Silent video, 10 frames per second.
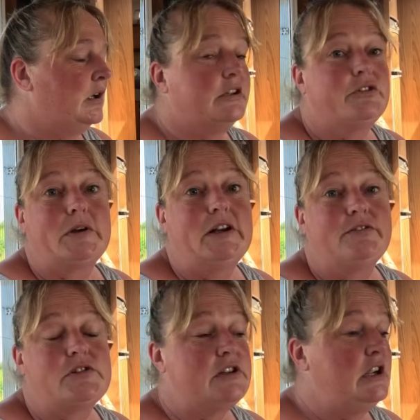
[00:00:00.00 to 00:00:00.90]
So we're going to
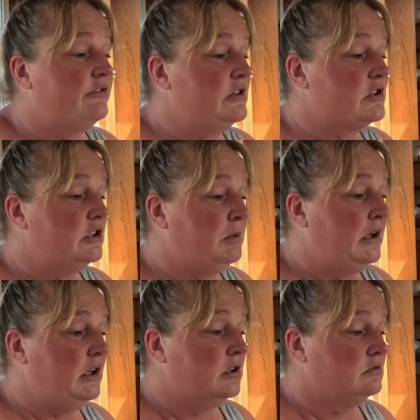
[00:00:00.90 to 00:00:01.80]
have to see if it's going to
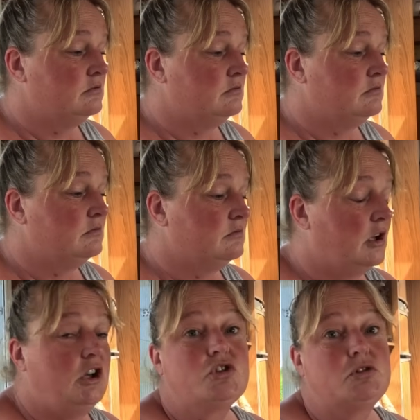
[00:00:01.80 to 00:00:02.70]
be
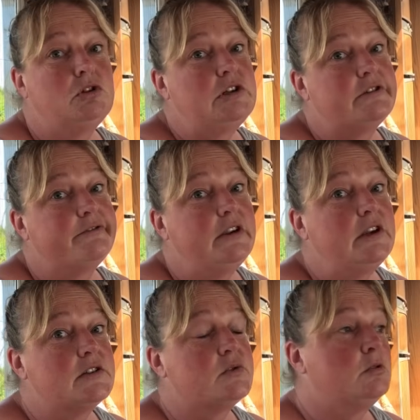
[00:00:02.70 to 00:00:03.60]
a lot of money to
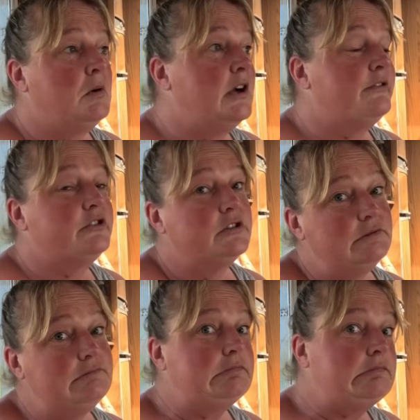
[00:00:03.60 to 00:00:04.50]
fix. We might have to
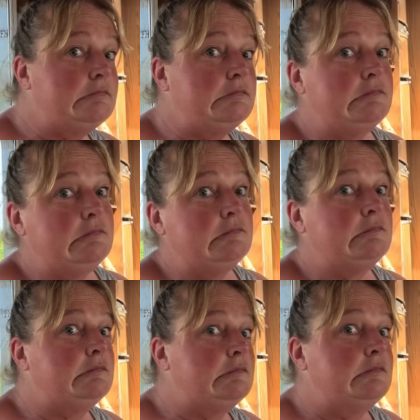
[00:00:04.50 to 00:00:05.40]

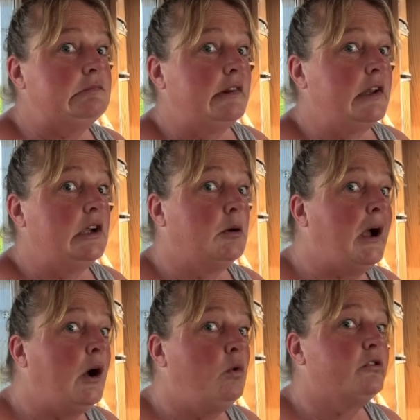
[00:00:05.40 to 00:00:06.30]
think
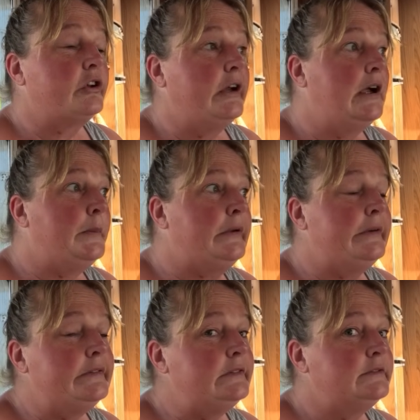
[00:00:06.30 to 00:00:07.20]
about what's going to
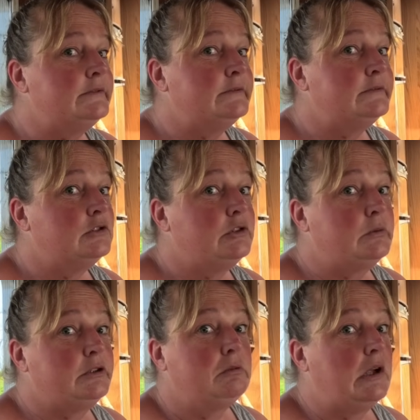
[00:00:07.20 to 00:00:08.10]
happen.
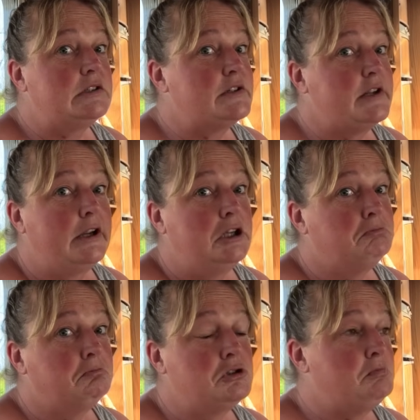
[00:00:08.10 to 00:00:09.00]
Although I don't like to say it.
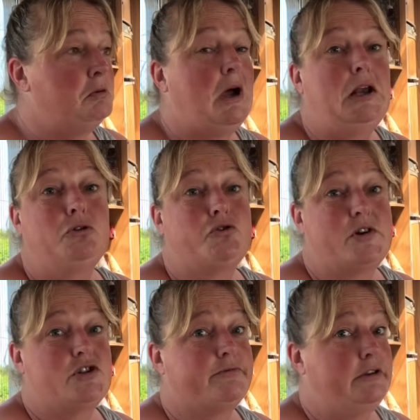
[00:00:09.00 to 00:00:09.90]
She's been my little
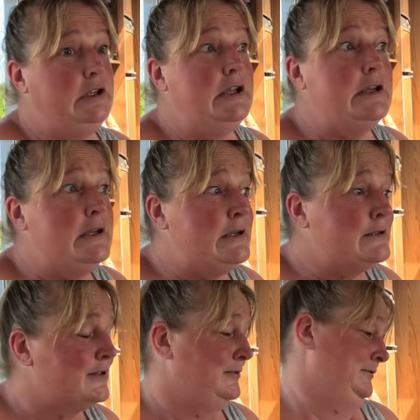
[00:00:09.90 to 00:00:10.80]
treasure for years.